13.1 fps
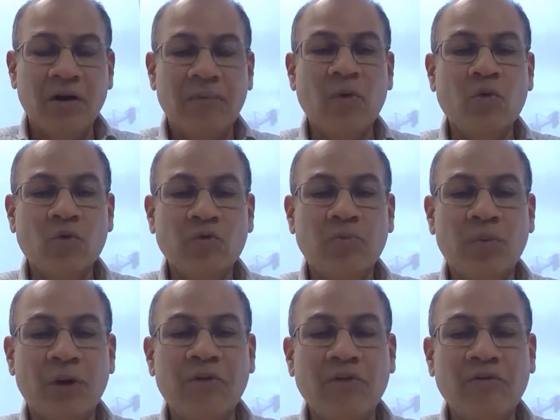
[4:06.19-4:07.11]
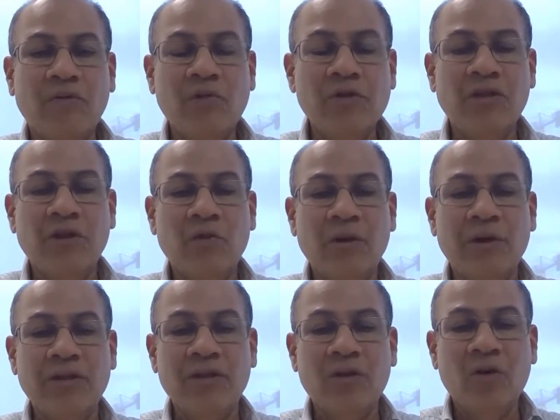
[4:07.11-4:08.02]
who's giving full
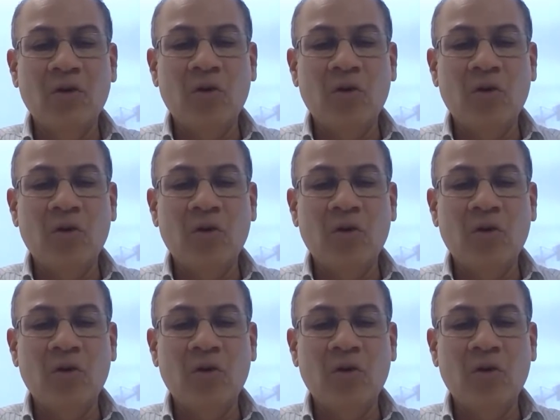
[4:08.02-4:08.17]
service?